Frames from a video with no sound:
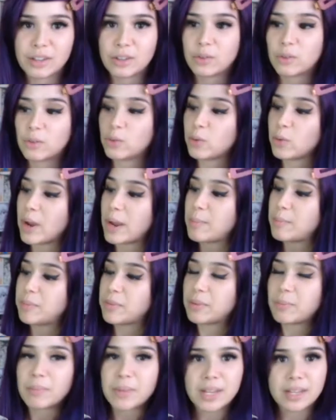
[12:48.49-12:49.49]

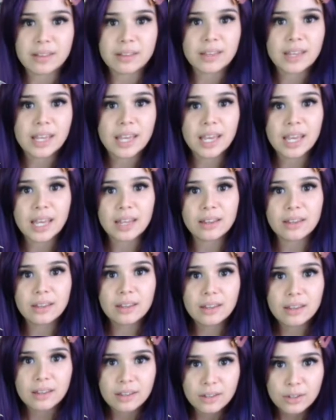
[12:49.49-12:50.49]
Stripes mean kid.
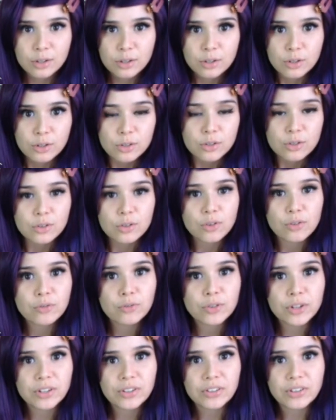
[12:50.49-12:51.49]
So
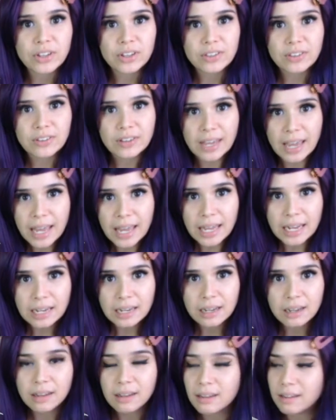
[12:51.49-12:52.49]
Frisk is
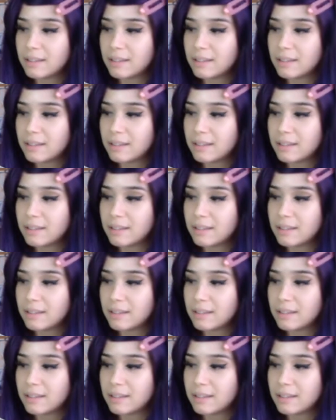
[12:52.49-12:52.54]
kid.